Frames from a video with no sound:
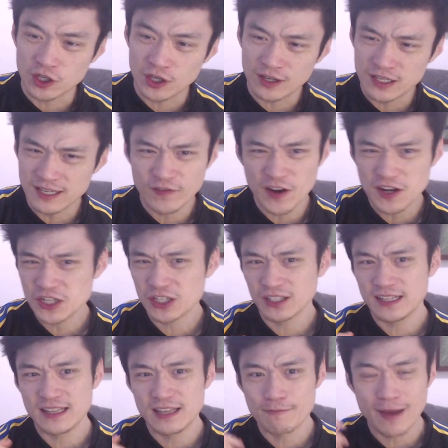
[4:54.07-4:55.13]

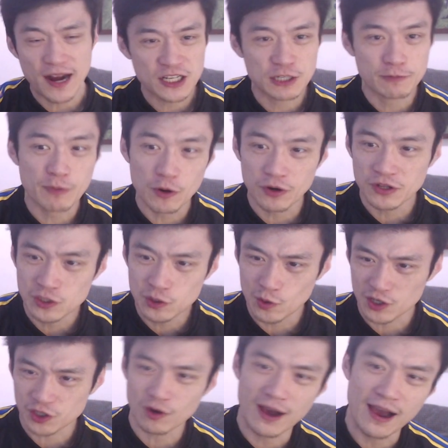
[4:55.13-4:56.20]
eventually they managed to build into a
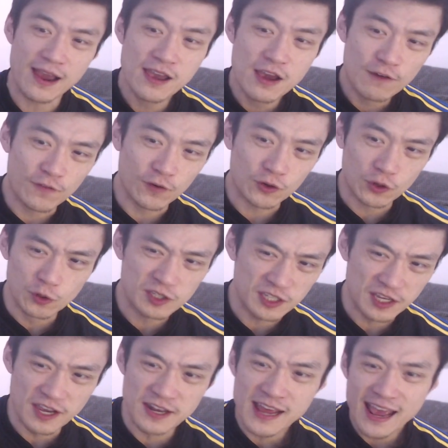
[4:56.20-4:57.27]
try for
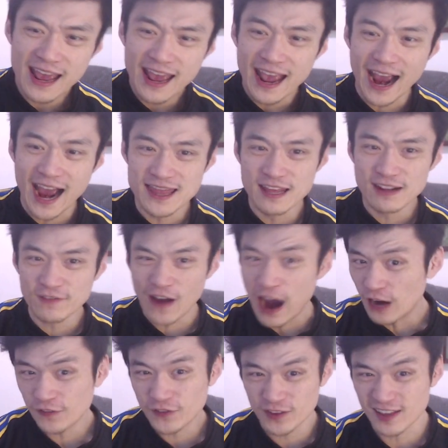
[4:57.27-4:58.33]
Goosen. And then
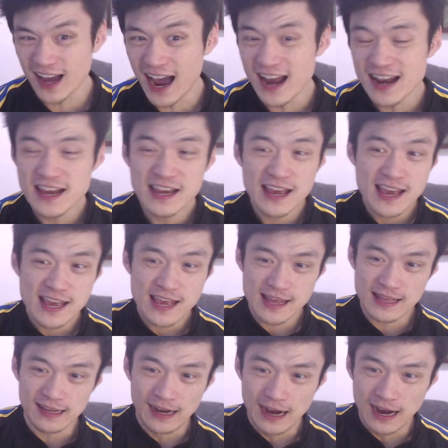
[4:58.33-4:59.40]
after that,
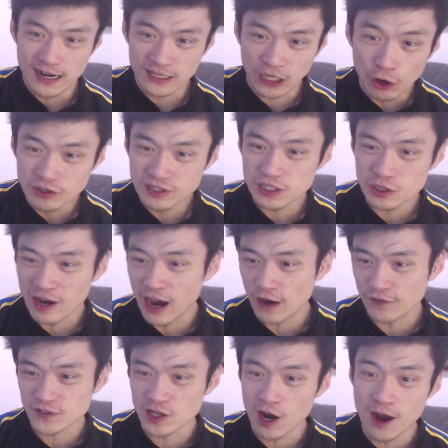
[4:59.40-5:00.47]
goes into
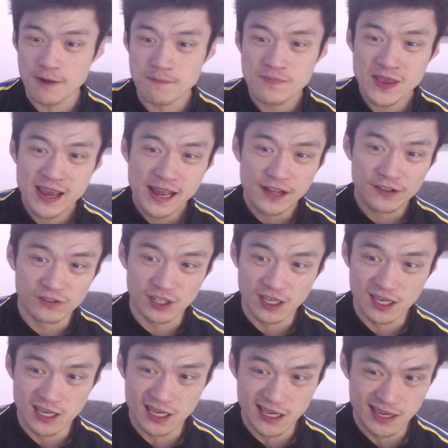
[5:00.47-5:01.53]
halftime.
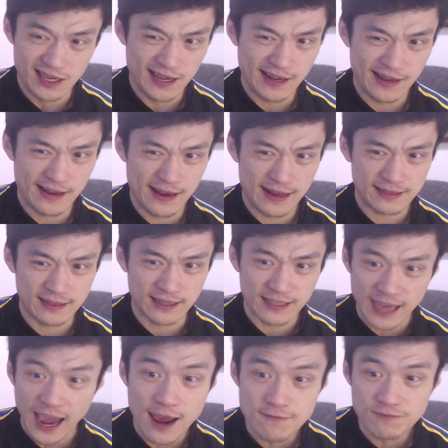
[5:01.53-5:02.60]
the
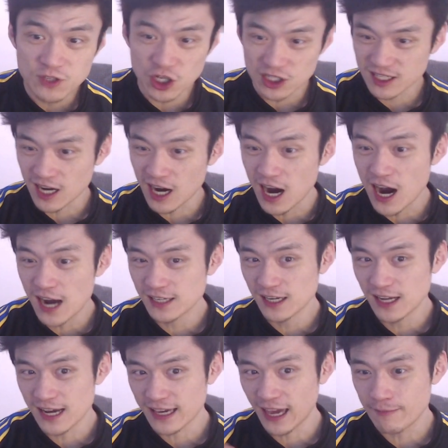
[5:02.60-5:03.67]
game just kind of
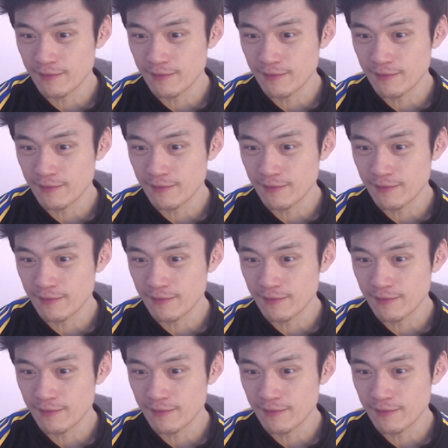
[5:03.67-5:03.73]
like came